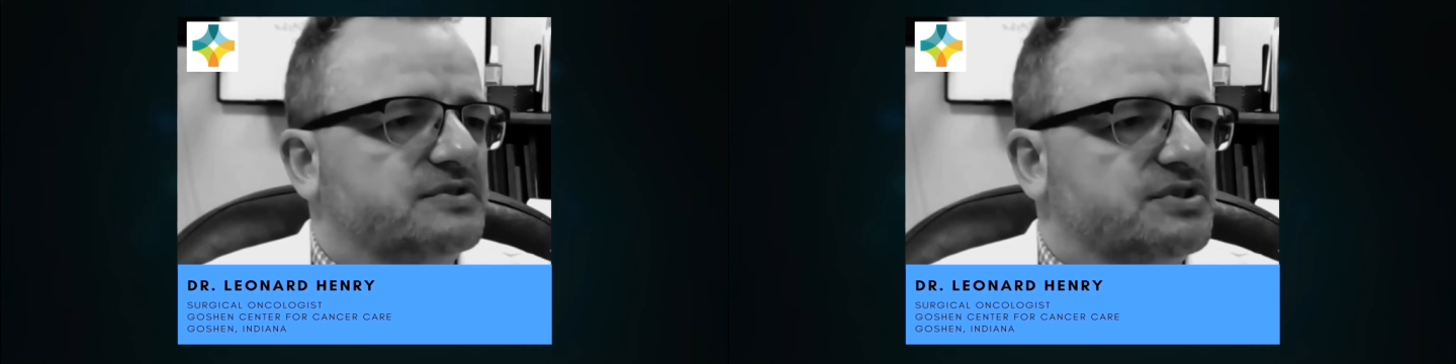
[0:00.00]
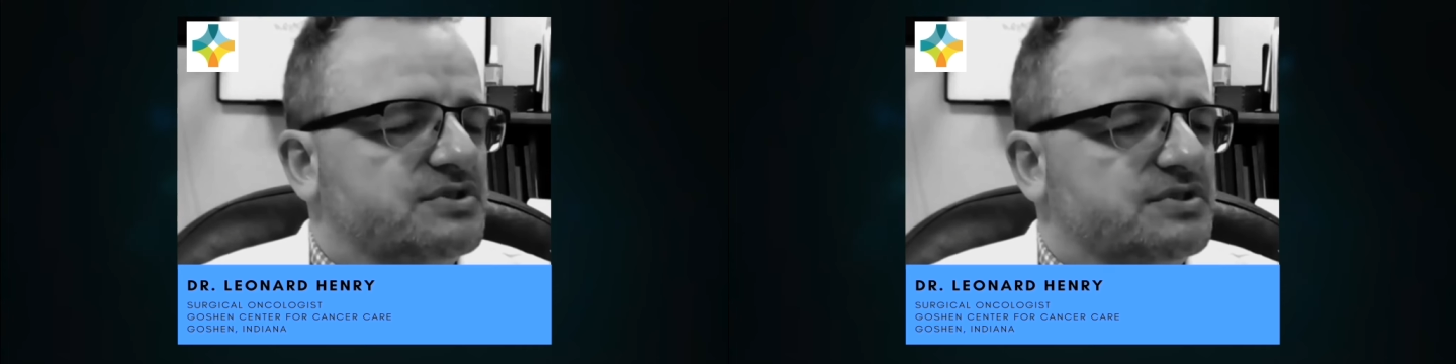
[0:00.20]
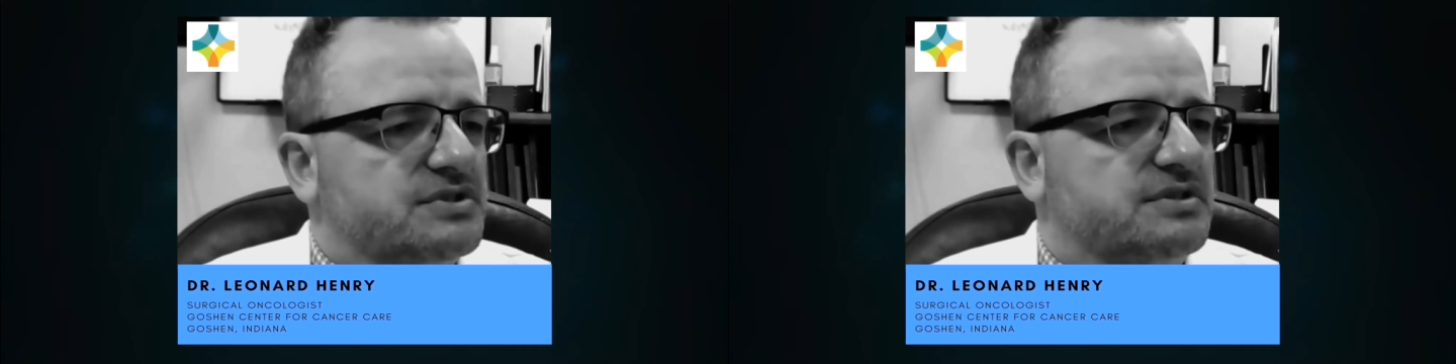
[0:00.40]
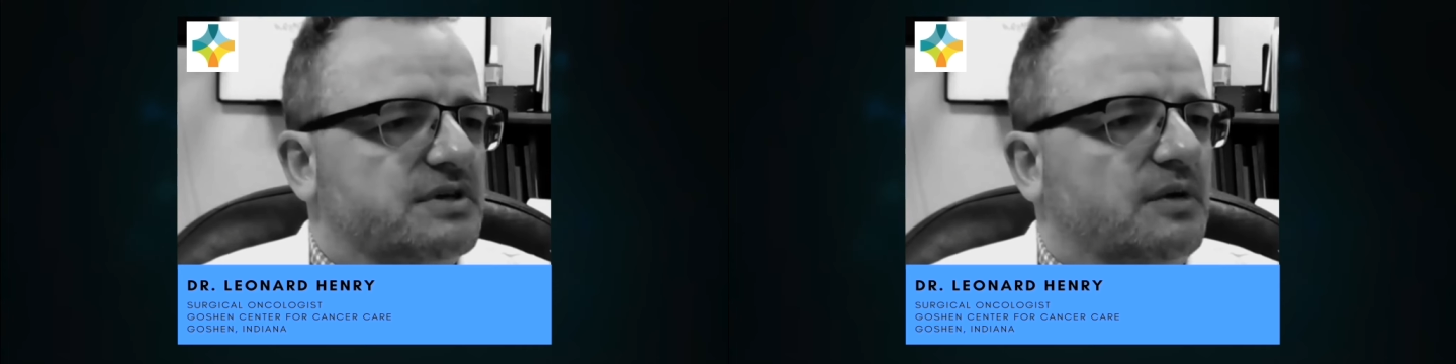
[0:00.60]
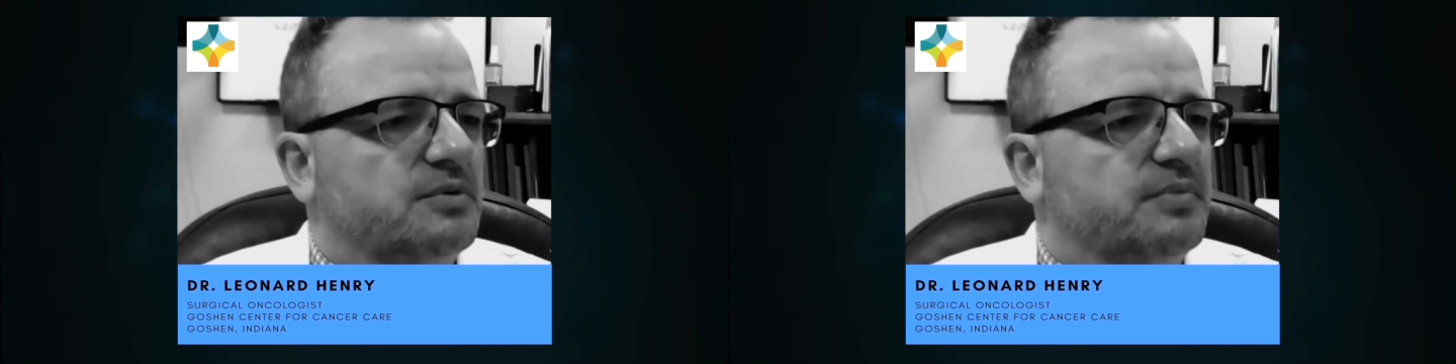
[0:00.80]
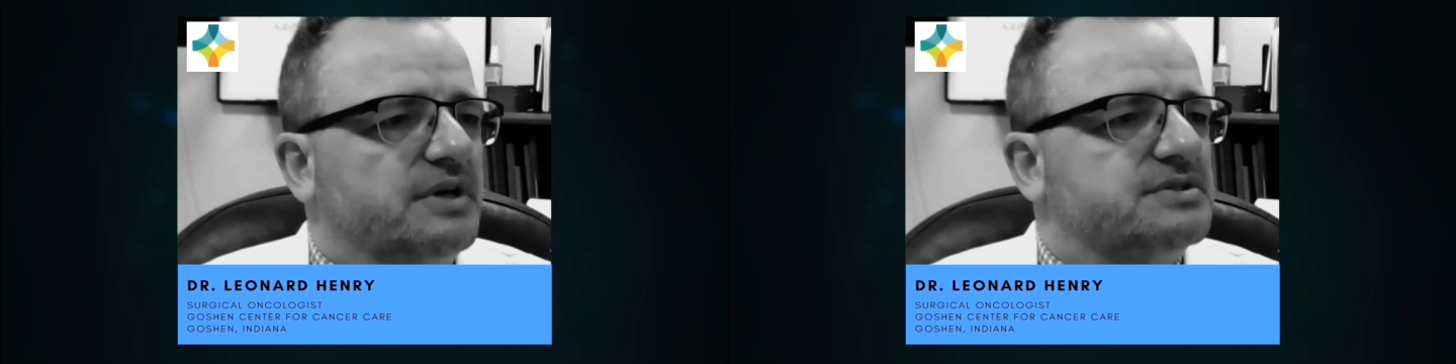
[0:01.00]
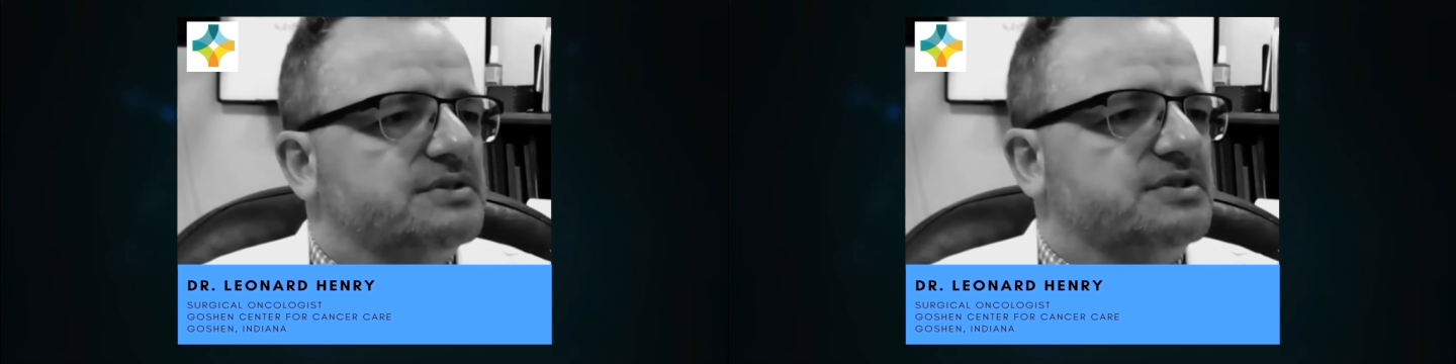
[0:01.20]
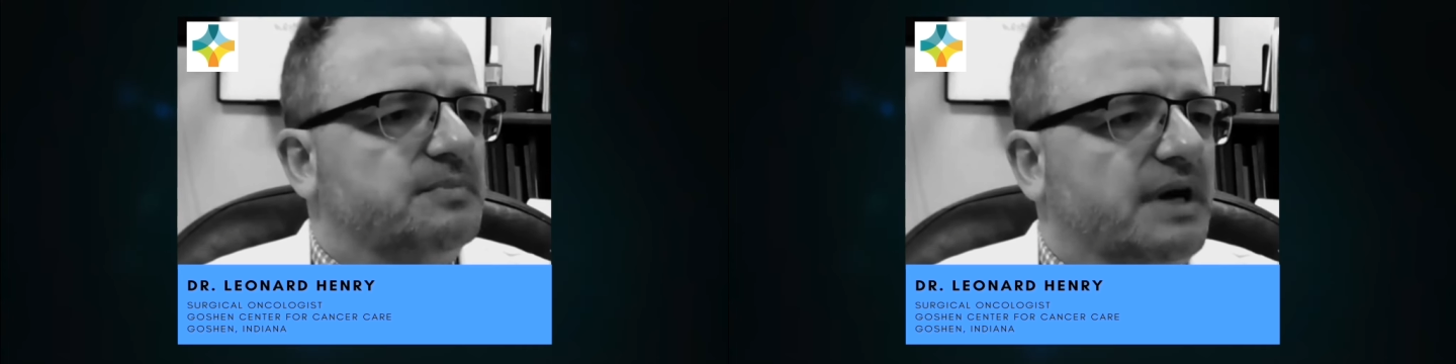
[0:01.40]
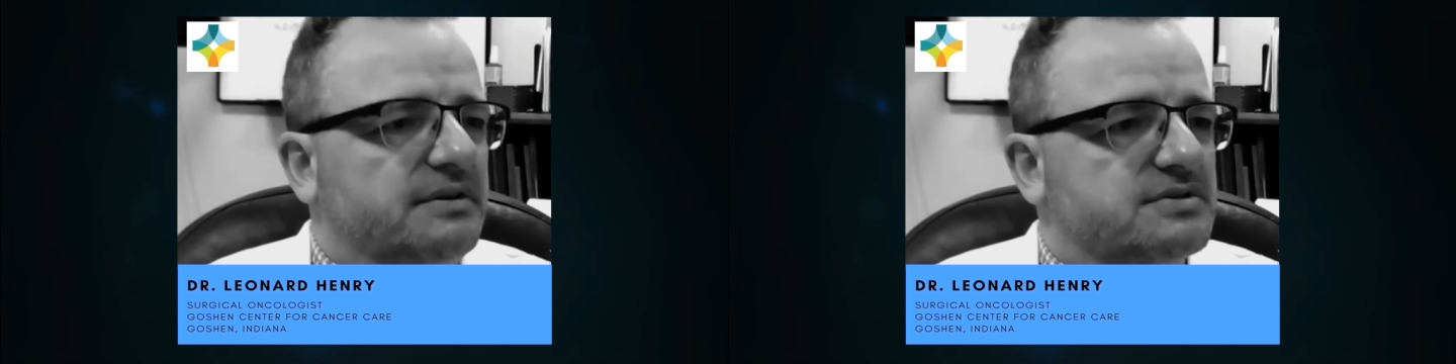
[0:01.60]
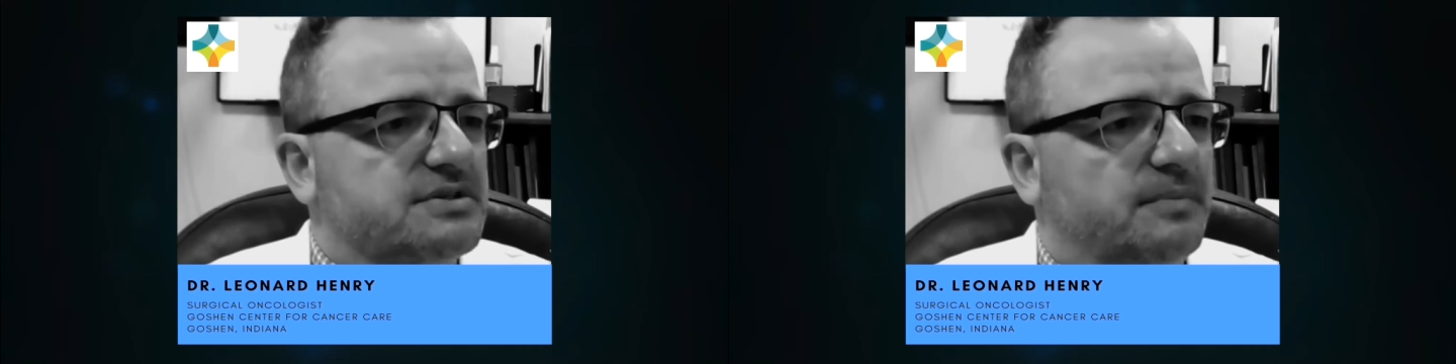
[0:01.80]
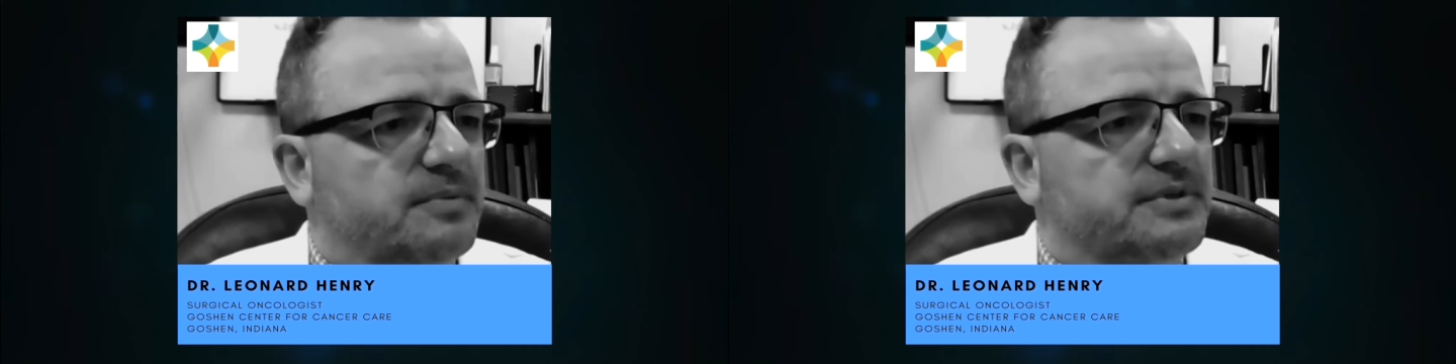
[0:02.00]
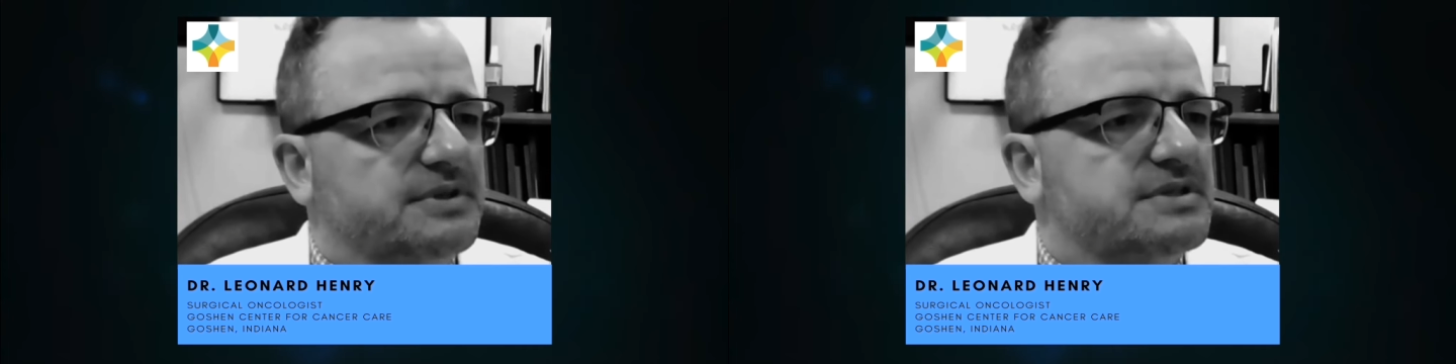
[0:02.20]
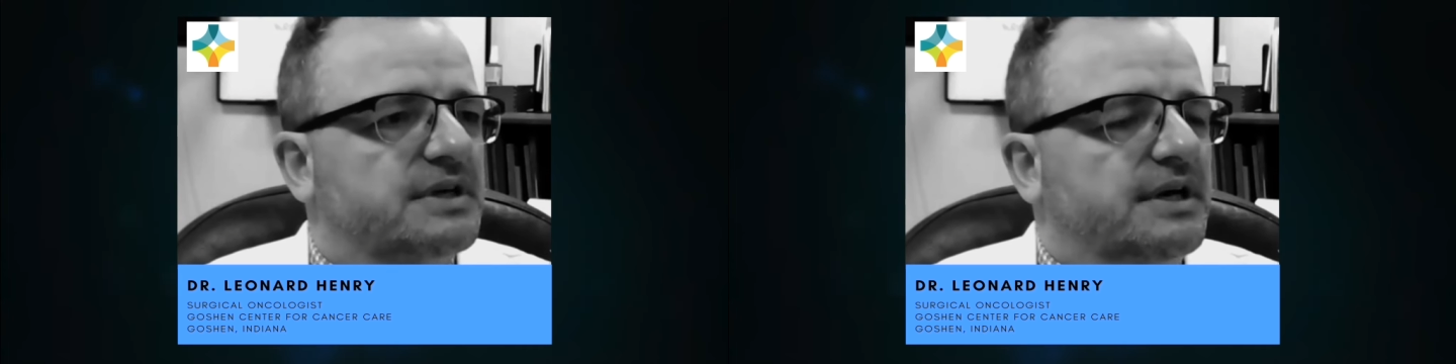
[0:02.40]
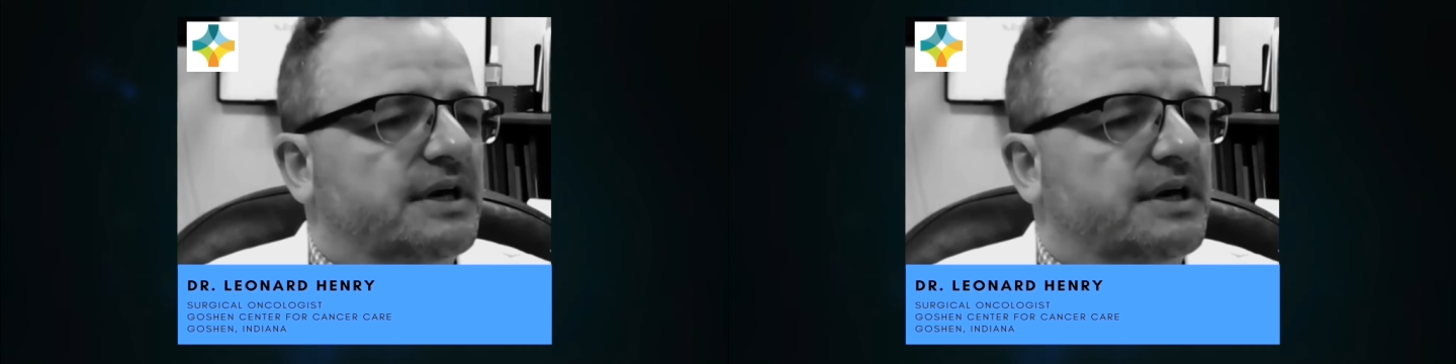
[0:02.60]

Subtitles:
physicians to talk with patients about their supplements